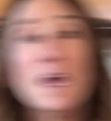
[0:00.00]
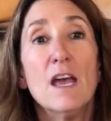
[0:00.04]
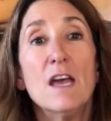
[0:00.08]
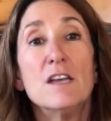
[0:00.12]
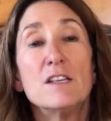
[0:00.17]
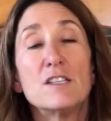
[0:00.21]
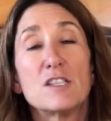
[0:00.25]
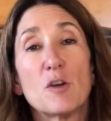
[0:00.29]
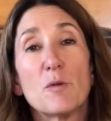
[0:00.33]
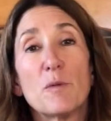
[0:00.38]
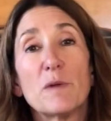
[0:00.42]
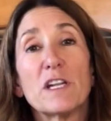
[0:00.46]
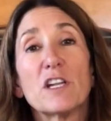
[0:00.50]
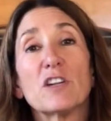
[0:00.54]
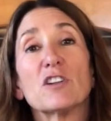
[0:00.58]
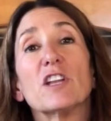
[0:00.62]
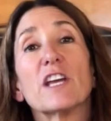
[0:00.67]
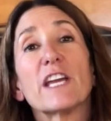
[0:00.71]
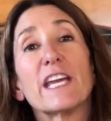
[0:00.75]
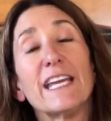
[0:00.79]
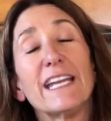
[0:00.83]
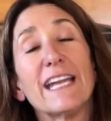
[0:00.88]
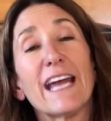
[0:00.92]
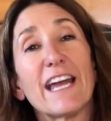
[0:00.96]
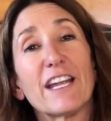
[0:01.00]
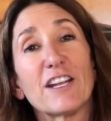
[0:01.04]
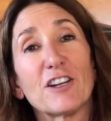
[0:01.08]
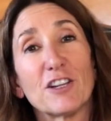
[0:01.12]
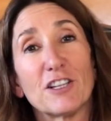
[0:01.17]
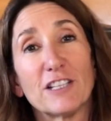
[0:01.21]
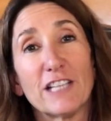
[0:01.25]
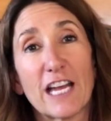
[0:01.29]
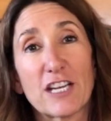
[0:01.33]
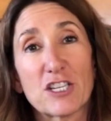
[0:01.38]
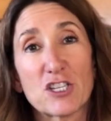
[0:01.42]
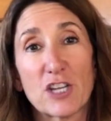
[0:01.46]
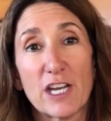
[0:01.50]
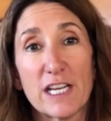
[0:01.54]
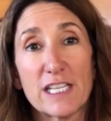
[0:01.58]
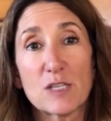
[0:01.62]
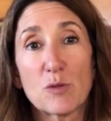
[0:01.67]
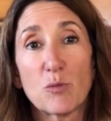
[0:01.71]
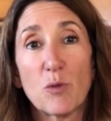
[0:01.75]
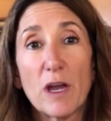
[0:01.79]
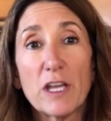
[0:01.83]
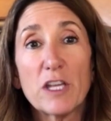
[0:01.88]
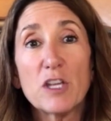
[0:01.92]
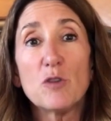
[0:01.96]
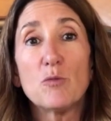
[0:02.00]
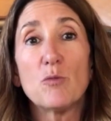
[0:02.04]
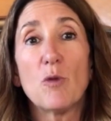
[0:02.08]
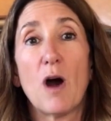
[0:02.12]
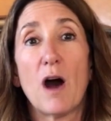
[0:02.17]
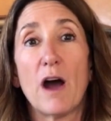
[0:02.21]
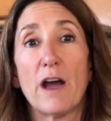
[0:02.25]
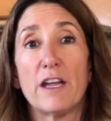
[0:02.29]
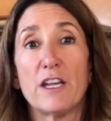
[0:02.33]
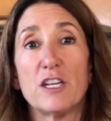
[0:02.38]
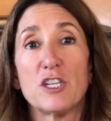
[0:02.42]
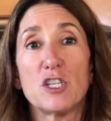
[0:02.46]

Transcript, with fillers: So when you're looking at your electrolytes, what you want